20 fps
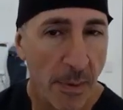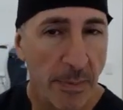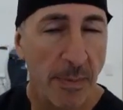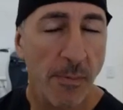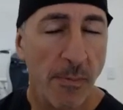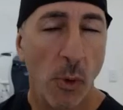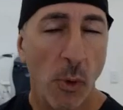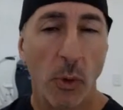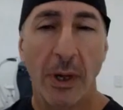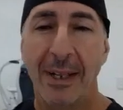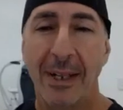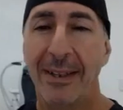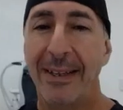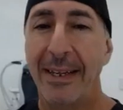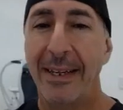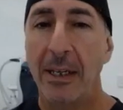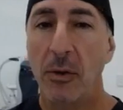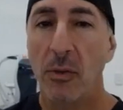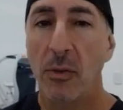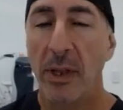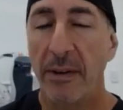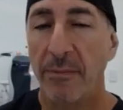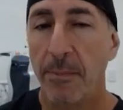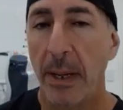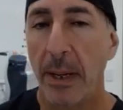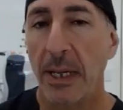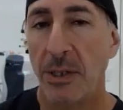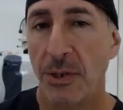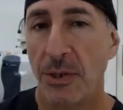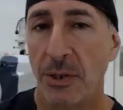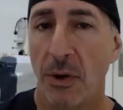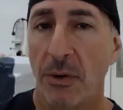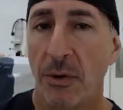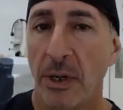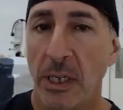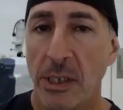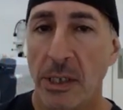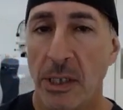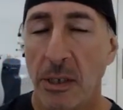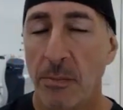more clinical than
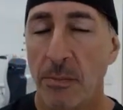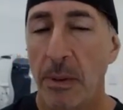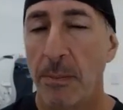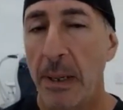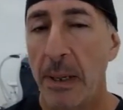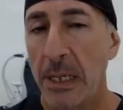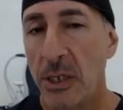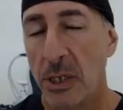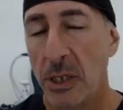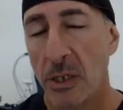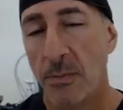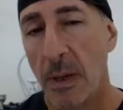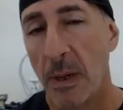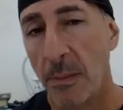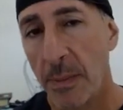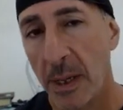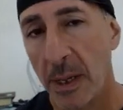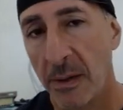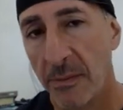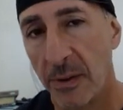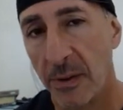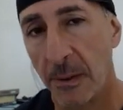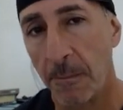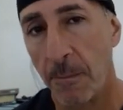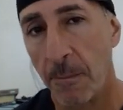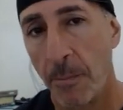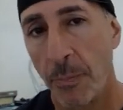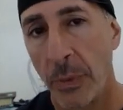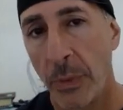patient-oriented, but patients may benefit.